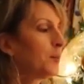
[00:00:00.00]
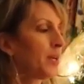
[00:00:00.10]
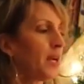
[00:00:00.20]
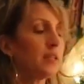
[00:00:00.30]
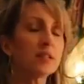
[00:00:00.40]

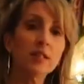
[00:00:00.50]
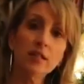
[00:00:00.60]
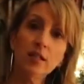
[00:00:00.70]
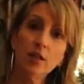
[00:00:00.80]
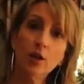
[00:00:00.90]
But I
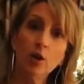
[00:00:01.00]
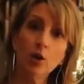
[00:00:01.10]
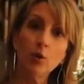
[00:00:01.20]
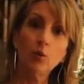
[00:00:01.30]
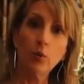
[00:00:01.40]
did
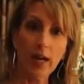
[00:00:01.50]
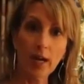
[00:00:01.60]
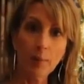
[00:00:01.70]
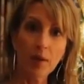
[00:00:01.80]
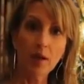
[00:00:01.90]

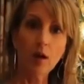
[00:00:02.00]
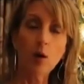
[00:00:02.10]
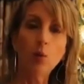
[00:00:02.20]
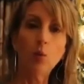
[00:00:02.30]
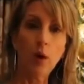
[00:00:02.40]
wrap
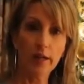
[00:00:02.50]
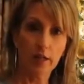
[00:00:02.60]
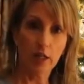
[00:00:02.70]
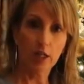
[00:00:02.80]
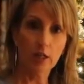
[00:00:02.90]
a
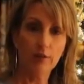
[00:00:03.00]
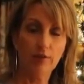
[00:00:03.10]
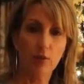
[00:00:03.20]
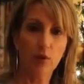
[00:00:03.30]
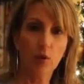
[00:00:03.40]
wire, a
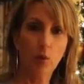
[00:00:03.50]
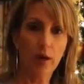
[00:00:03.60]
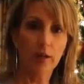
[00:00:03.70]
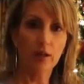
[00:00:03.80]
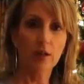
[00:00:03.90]
floral
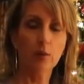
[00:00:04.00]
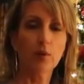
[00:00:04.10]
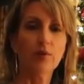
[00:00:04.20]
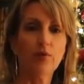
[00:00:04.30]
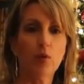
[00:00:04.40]
wire
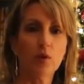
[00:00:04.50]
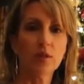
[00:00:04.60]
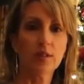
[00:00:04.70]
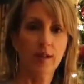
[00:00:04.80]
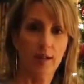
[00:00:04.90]
with
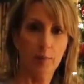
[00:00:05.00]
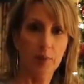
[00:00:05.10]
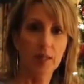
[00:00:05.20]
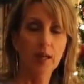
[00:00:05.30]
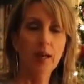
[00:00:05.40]
floral tape,